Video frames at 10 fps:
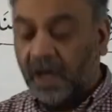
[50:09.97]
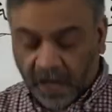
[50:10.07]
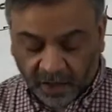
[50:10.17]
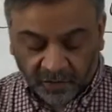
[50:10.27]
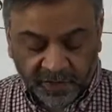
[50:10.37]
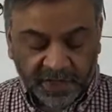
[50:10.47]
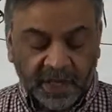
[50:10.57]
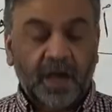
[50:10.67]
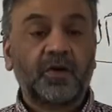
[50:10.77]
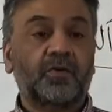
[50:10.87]

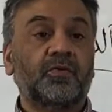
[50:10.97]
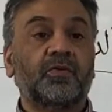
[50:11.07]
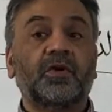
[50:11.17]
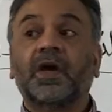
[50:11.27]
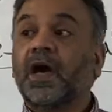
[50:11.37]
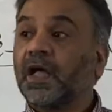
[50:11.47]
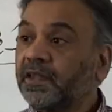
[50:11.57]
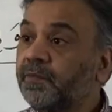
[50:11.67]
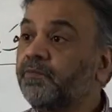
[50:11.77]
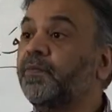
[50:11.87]
Aqwiyau,
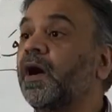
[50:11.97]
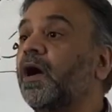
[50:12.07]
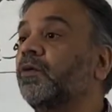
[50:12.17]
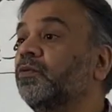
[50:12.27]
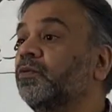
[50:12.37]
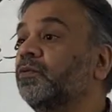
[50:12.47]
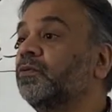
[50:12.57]
Atibbau.